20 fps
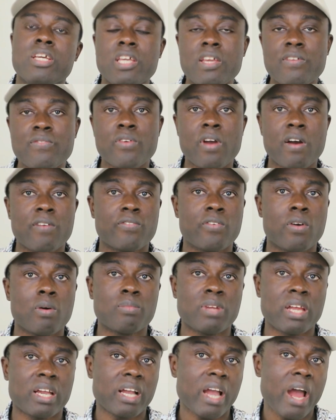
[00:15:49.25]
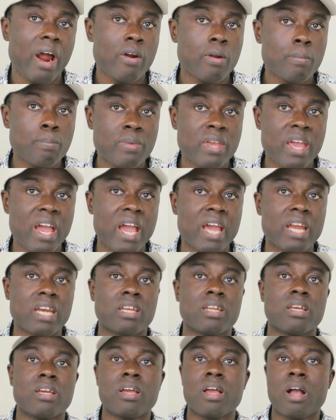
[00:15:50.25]
if you are from the
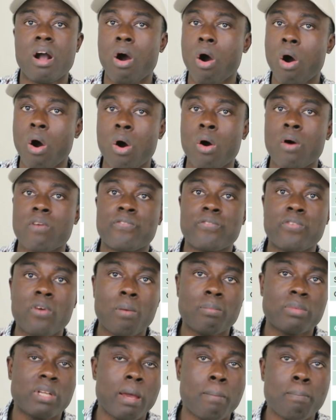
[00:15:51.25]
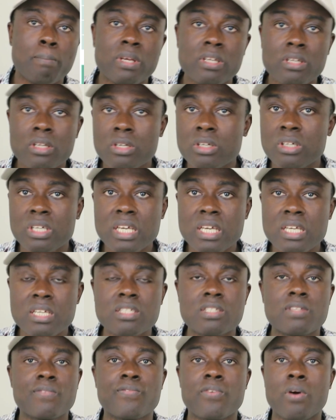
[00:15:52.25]
Caribbean or from the Middle
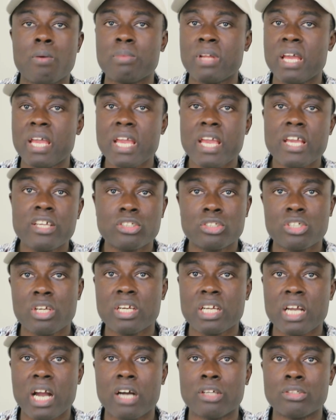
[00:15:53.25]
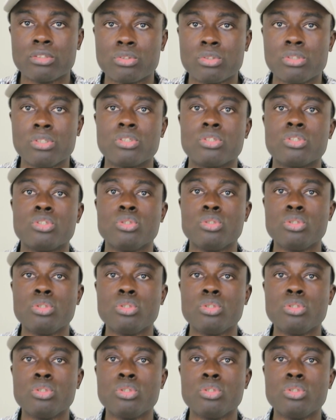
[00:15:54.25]
East, from the Asian countries,